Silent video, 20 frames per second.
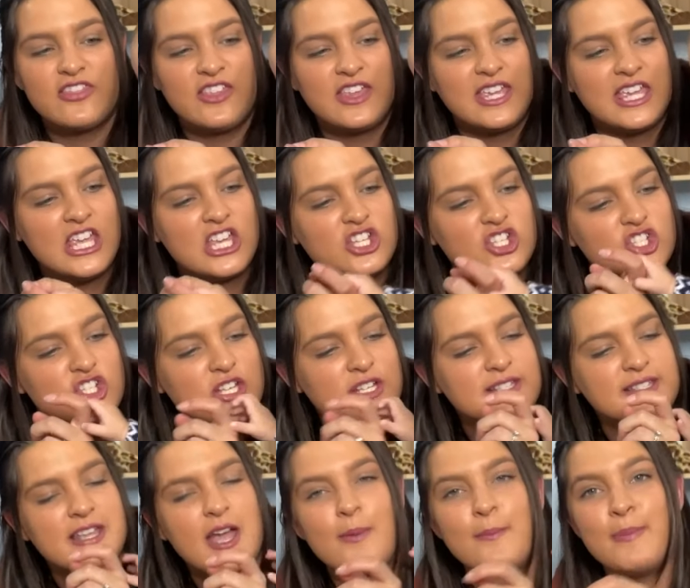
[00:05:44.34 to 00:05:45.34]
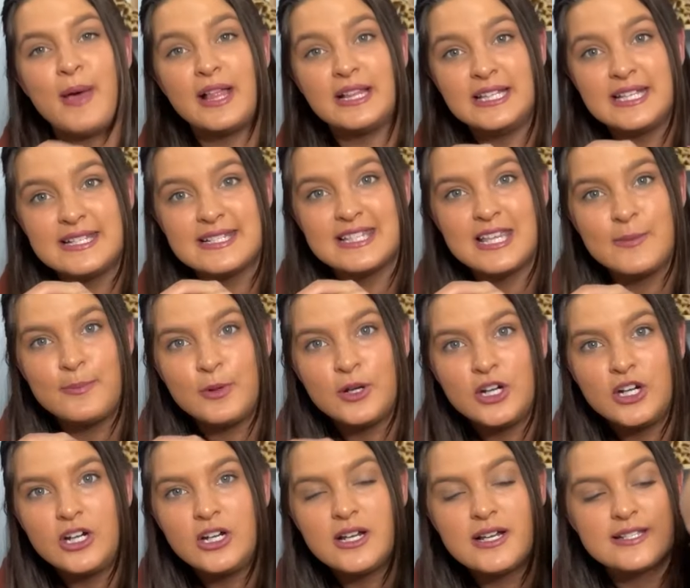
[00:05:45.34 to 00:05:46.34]
think he's just a belly
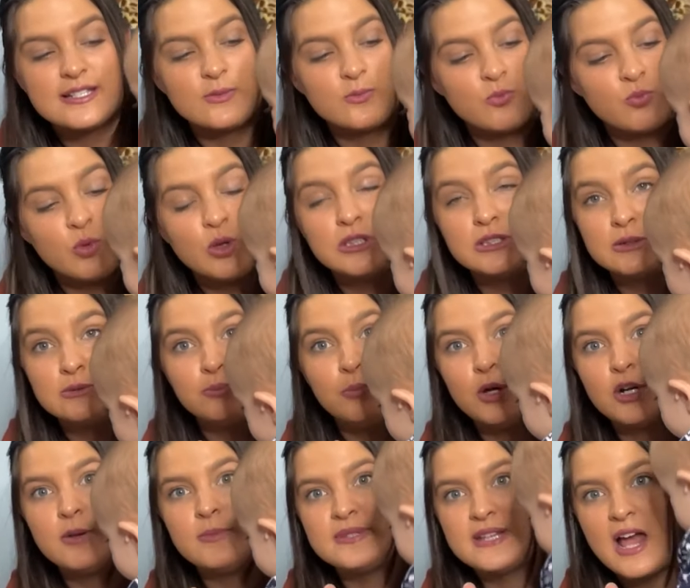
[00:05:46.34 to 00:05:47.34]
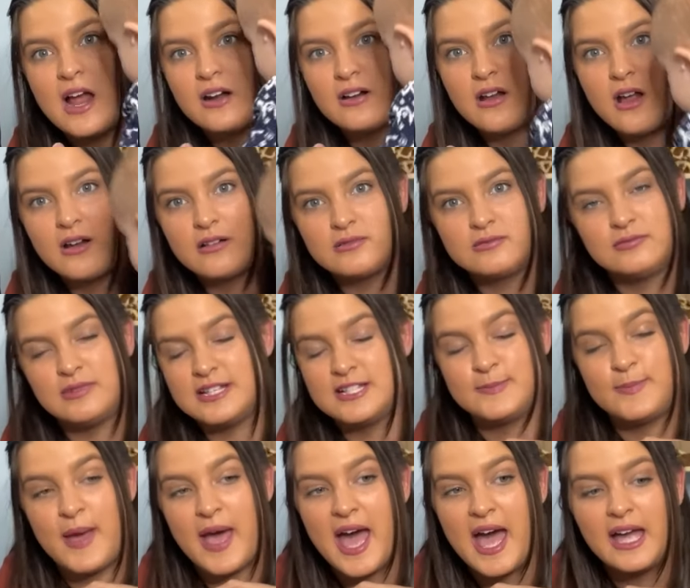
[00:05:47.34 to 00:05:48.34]
sleeper because we'll put him down on his
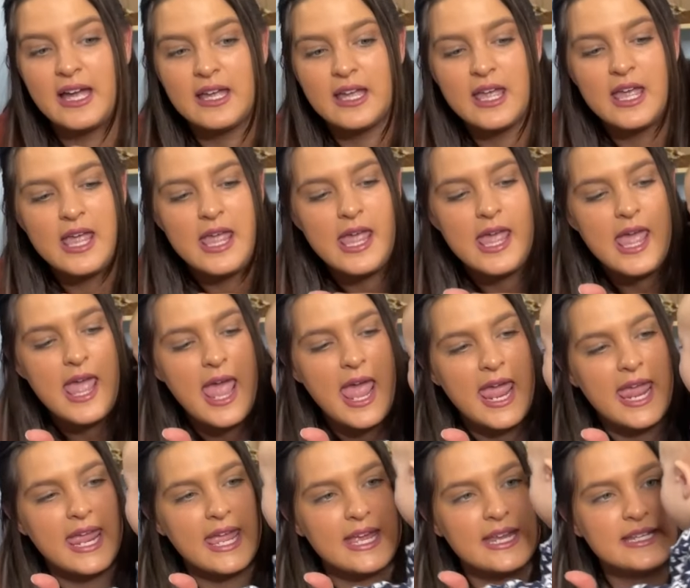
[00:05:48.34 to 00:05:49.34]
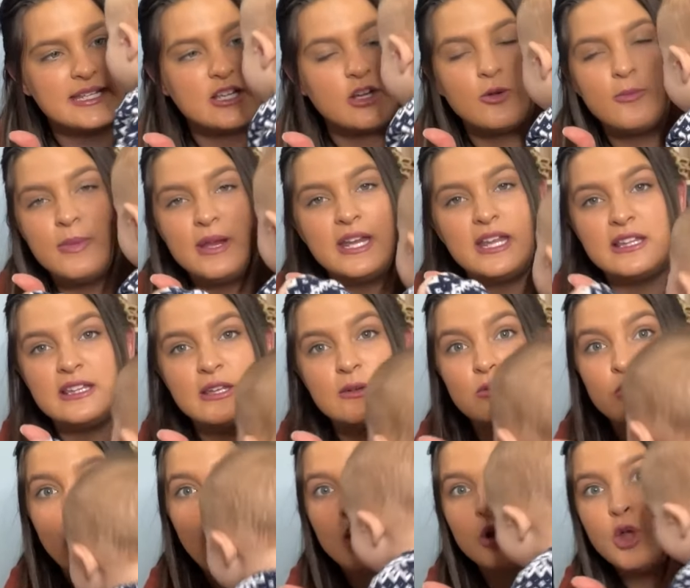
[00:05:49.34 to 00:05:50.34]
back and he'll immediately
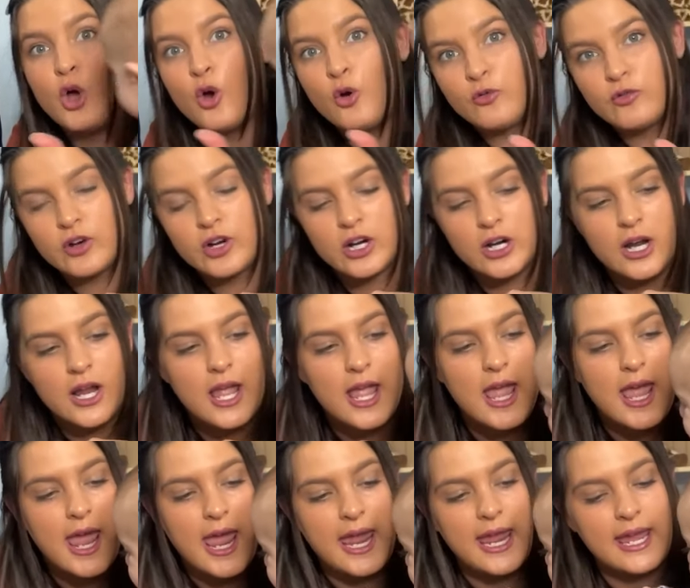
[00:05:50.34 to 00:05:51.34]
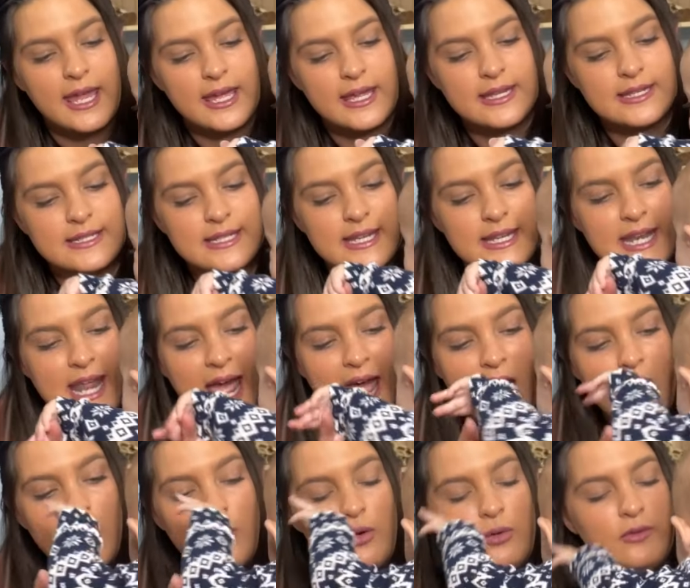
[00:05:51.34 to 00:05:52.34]
roll over. And
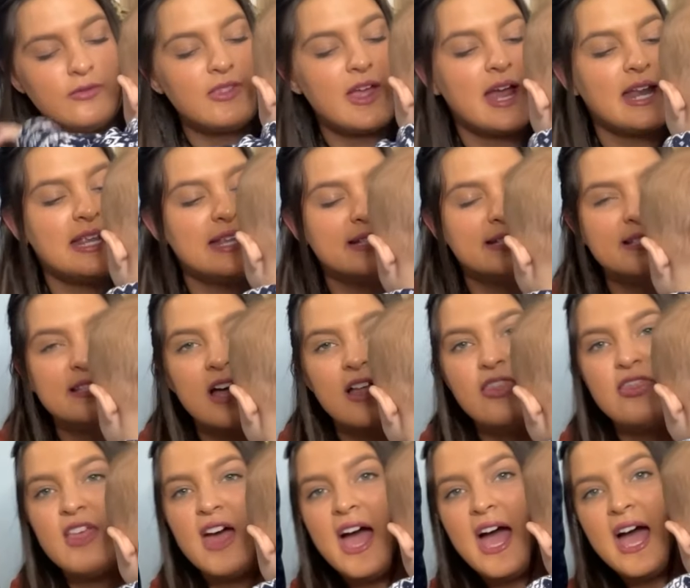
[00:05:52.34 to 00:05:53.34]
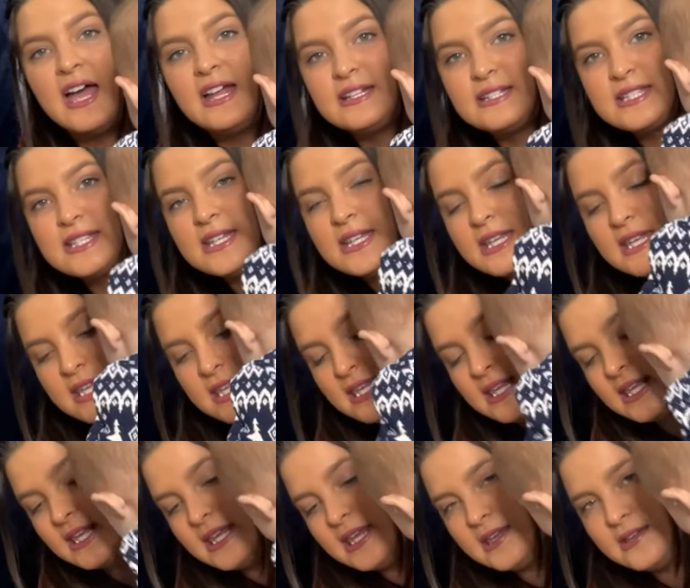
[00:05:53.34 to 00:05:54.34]
now that he's done that,
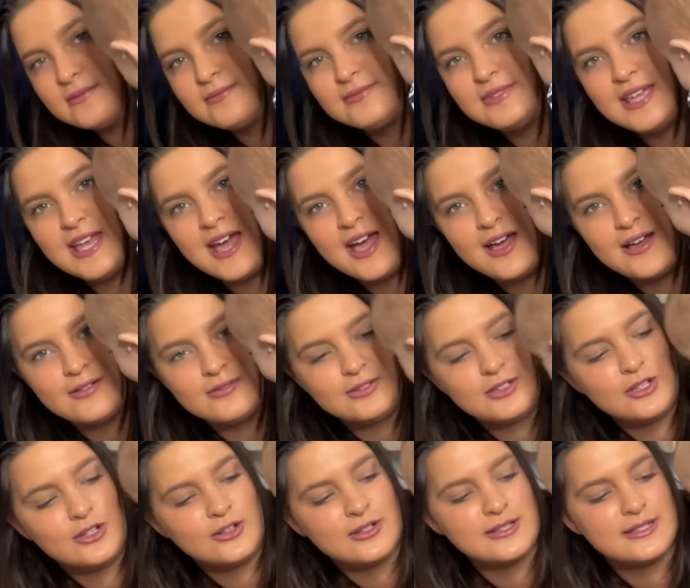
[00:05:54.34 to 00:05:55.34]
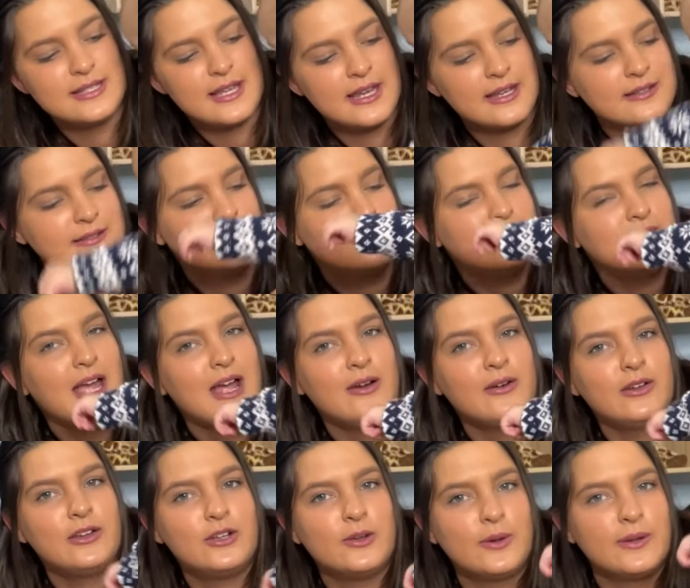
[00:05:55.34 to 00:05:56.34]
yeah, you're insane. How are
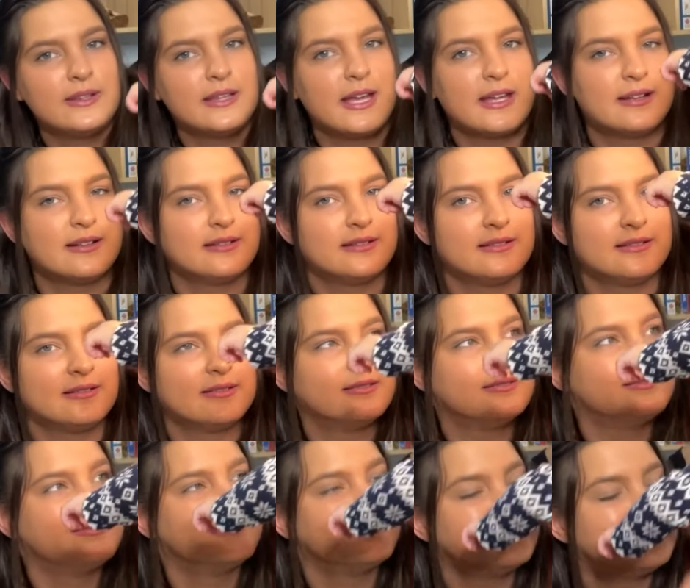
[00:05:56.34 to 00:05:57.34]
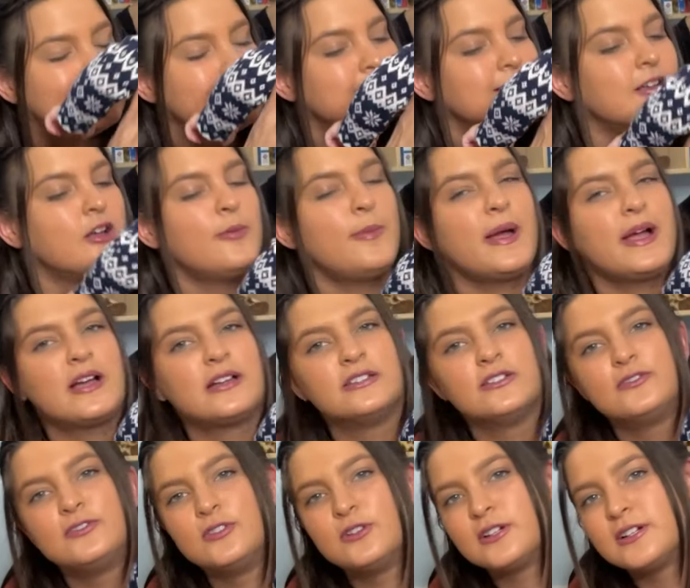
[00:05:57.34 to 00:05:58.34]
you doing that? Go back on the
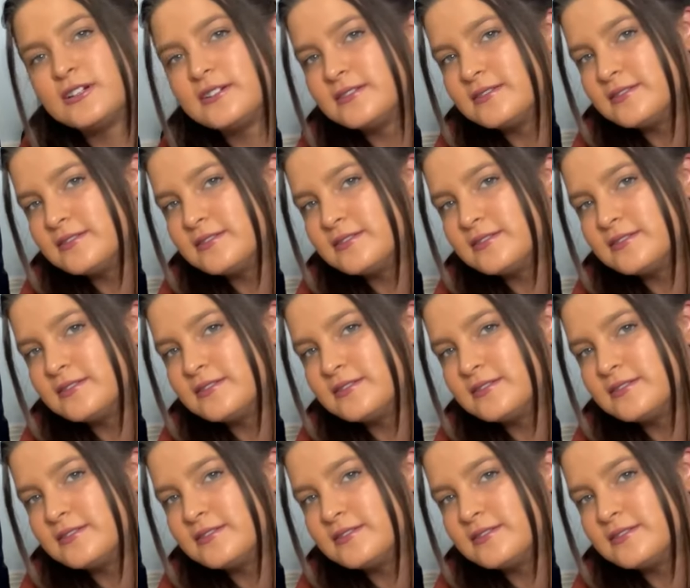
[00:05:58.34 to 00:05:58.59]
floor.